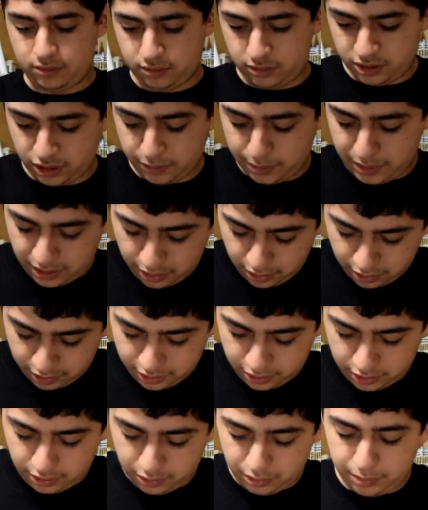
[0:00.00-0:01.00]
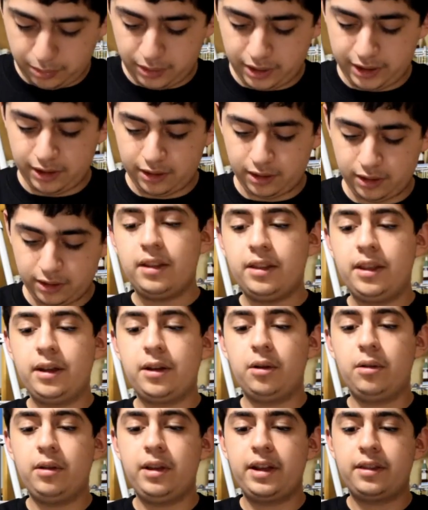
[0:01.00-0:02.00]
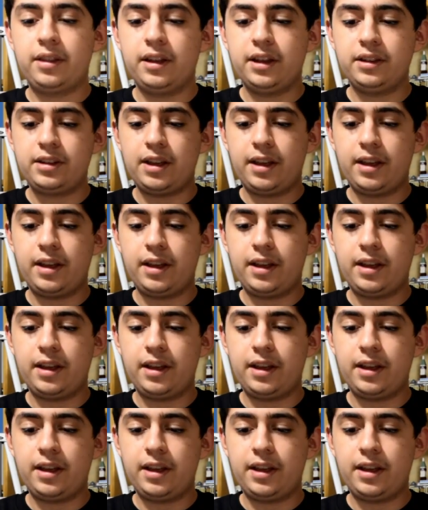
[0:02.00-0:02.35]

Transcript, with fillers: It's a bit hard to do with playing cards. They go like this,